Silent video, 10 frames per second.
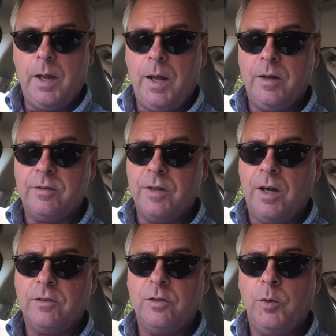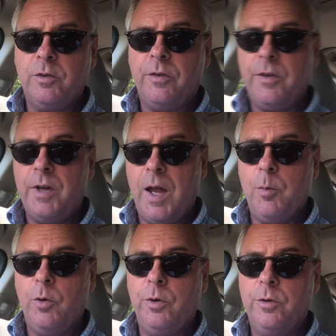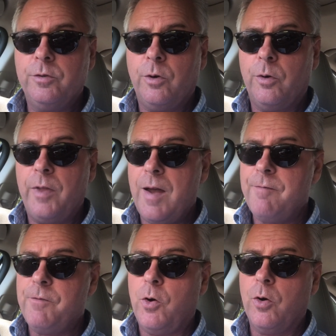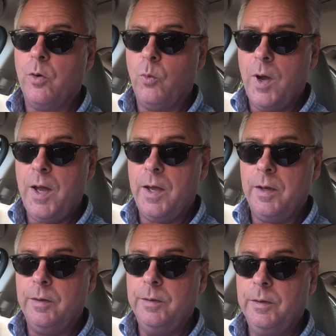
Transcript: And it's not so much that the neighborhoods are that far away,